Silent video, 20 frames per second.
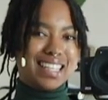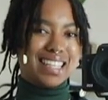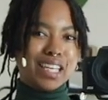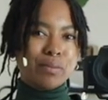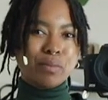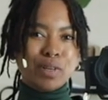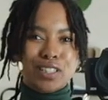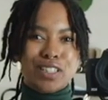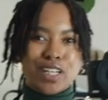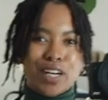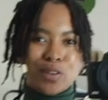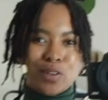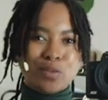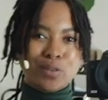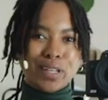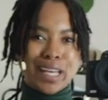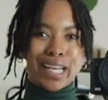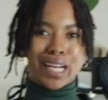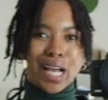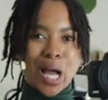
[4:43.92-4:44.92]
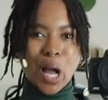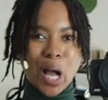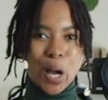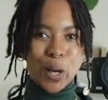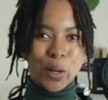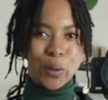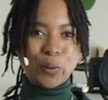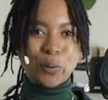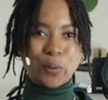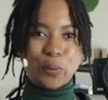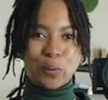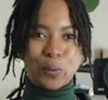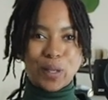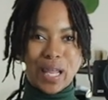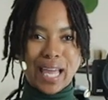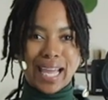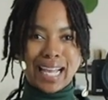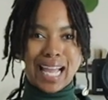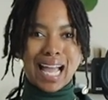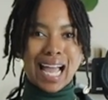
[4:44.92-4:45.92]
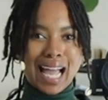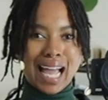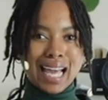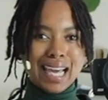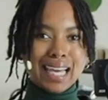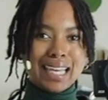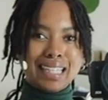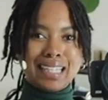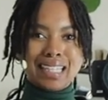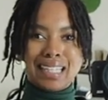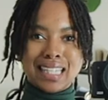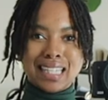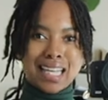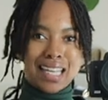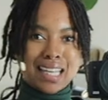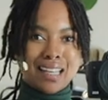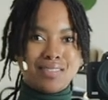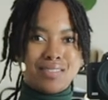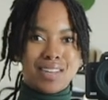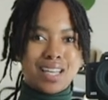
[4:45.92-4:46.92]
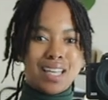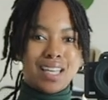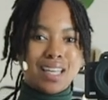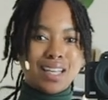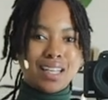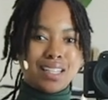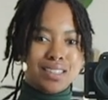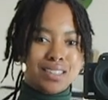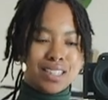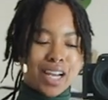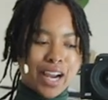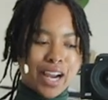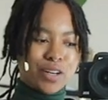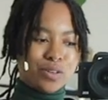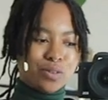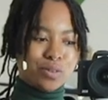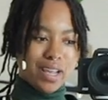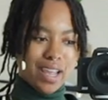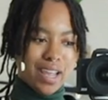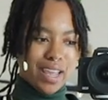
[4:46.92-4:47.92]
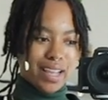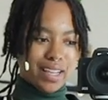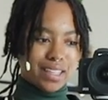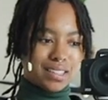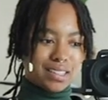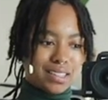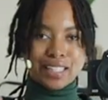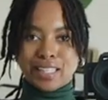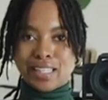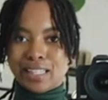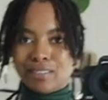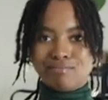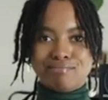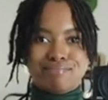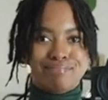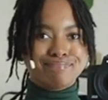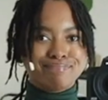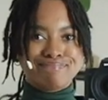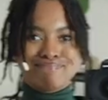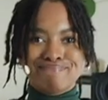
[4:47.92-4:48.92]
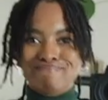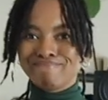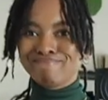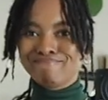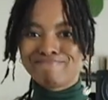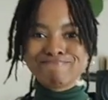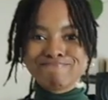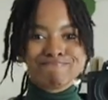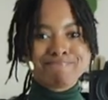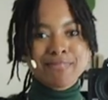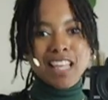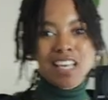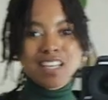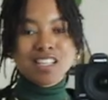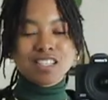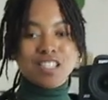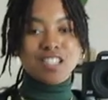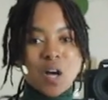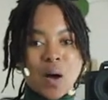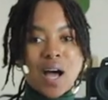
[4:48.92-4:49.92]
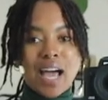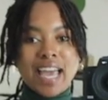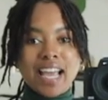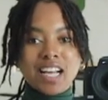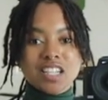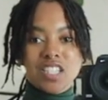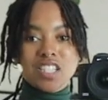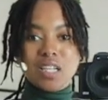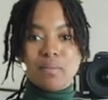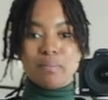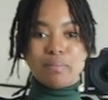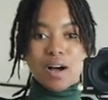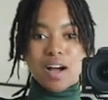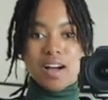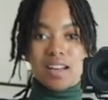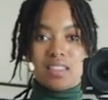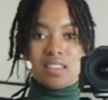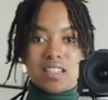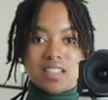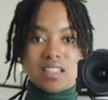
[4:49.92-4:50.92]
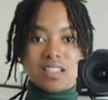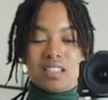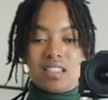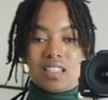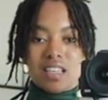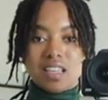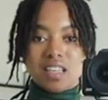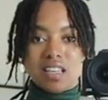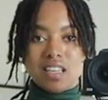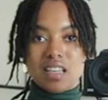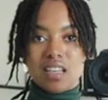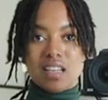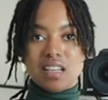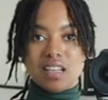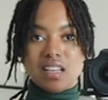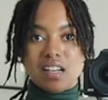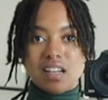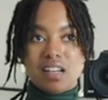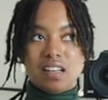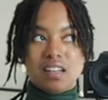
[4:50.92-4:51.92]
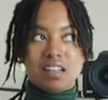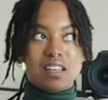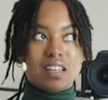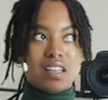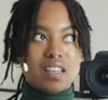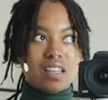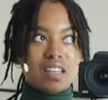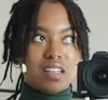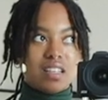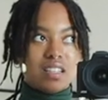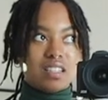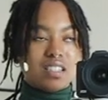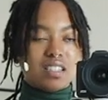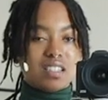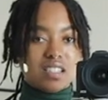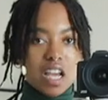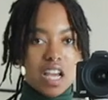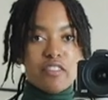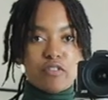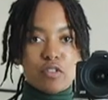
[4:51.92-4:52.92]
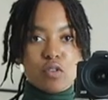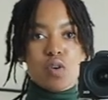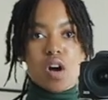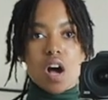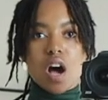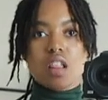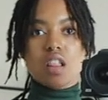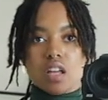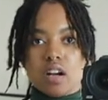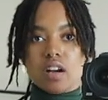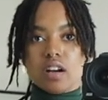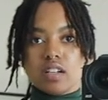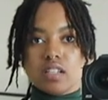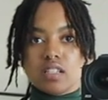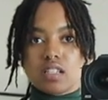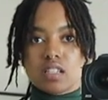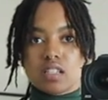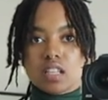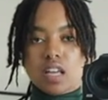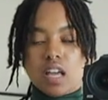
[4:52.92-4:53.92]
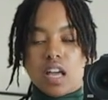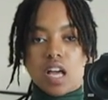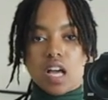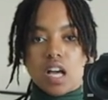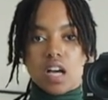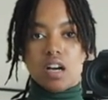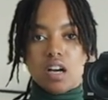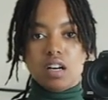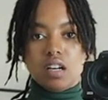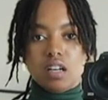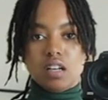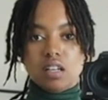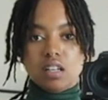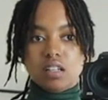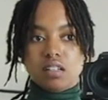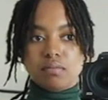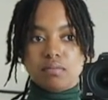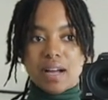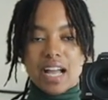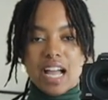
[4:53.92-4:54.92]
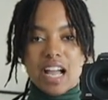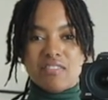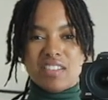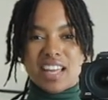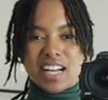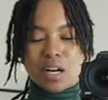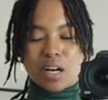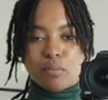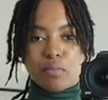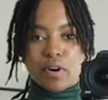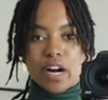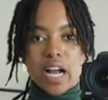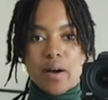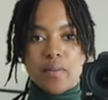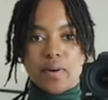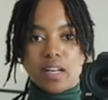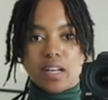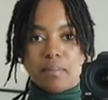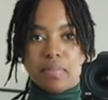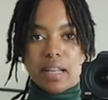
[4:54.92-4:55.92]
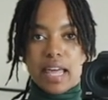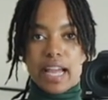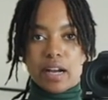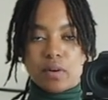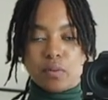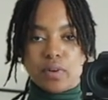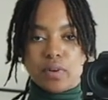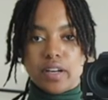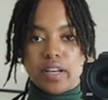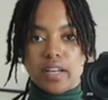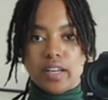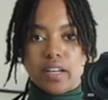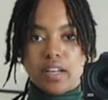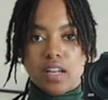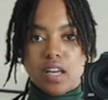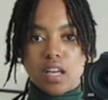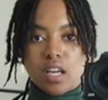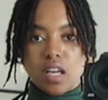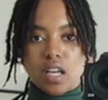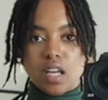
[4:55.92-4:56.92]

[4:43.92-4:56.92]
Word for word: am a turtleneck hoe. Like I love turtlenecks. So I actually bought this in several colors. Um, I have like a brown one, a black one,